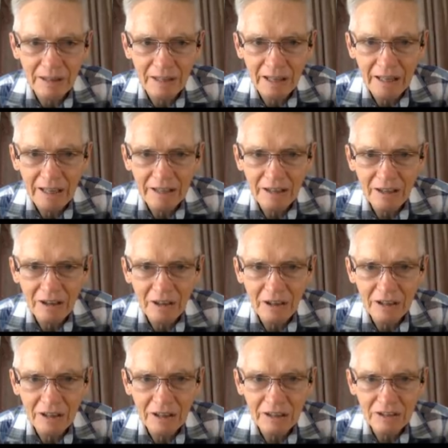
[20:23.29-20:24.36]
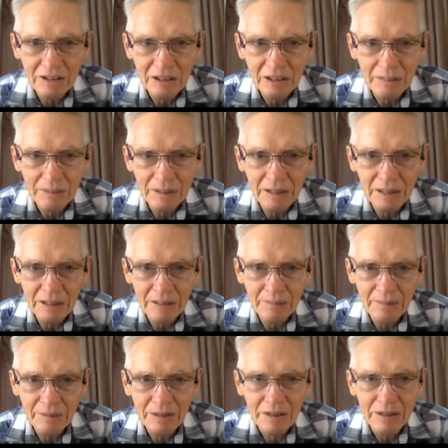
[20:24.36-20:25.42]
and the highlighters are up there.
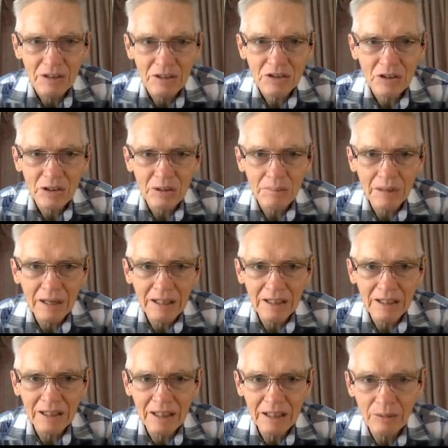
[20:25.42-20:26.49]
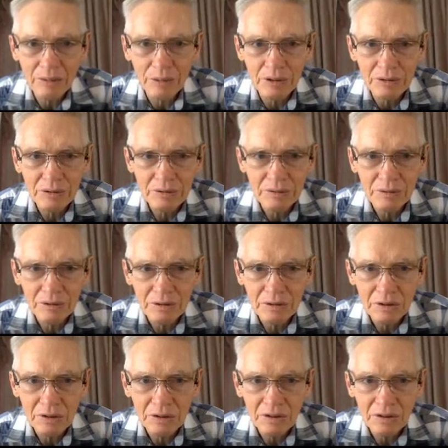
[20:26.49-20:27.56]
So to make it equal
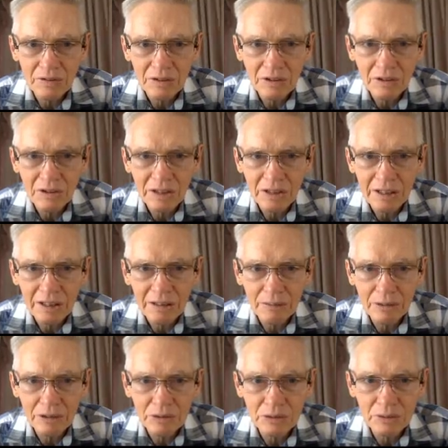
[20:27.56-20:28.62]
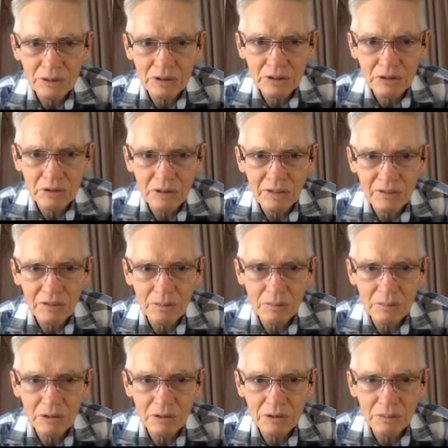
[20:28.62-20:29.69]
over along here, which ones do I have to
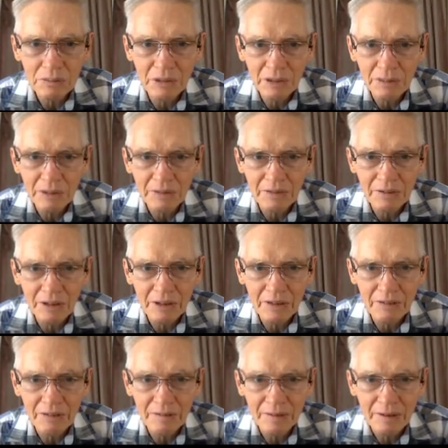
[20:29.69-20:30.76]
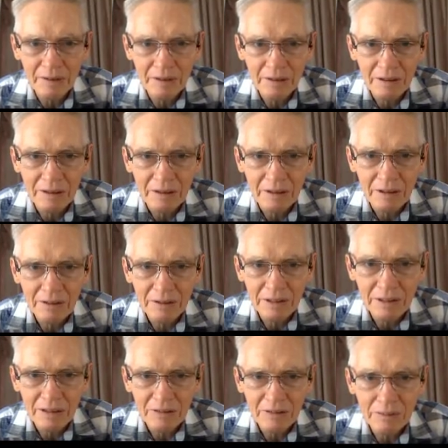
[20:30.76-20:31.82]
multiply by 5? I would
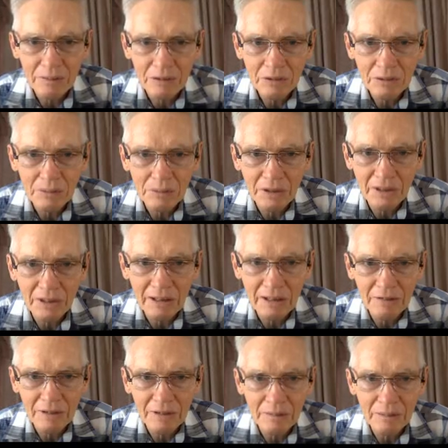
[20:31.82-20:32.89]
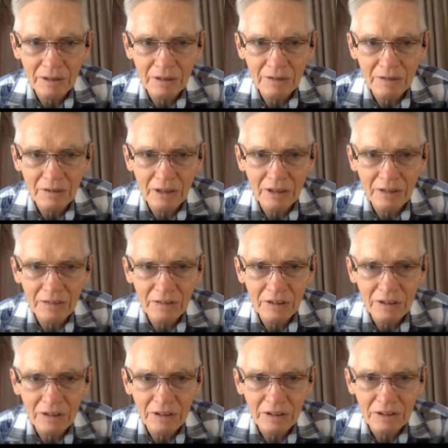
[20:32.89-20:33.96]
have to multiply that one by 5
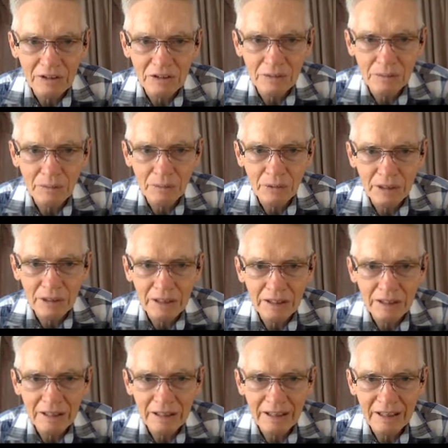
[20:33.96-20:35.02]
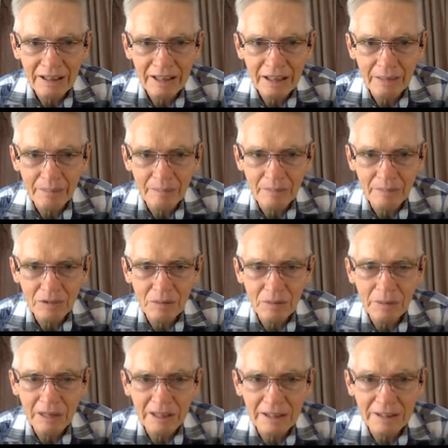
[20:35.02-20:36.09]
to bring it up, to
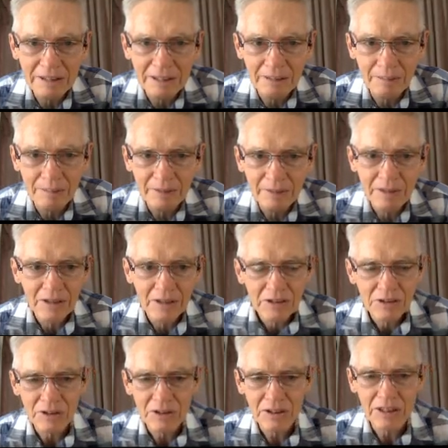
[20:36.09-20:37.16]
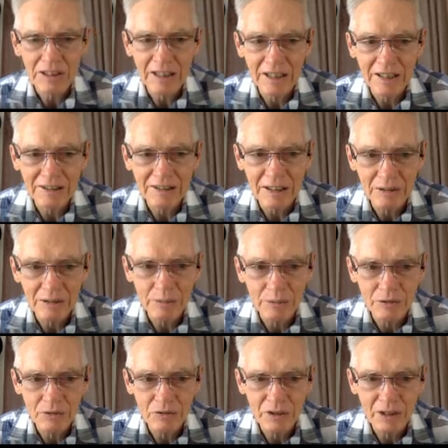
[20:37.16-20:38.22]
balance it. So I got x
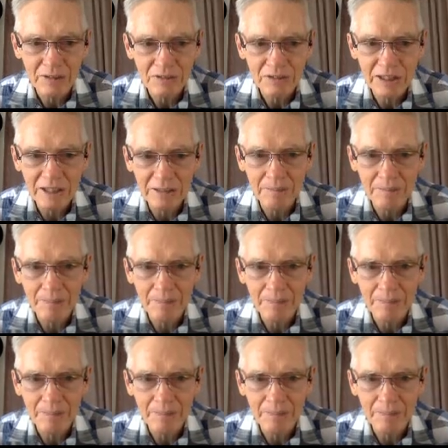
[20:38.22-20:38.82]
equals 5z.